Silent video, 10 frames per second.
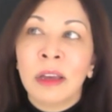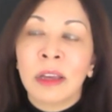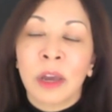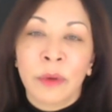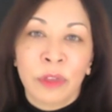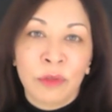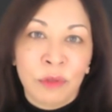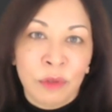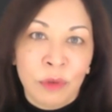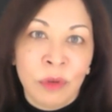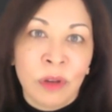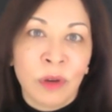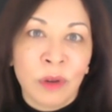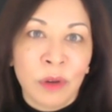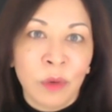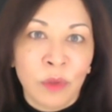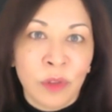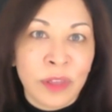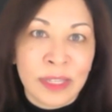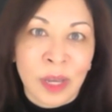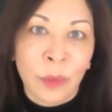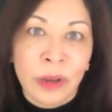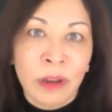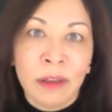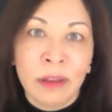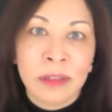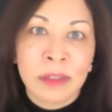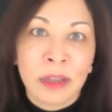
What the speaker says: going through all the things that we learned.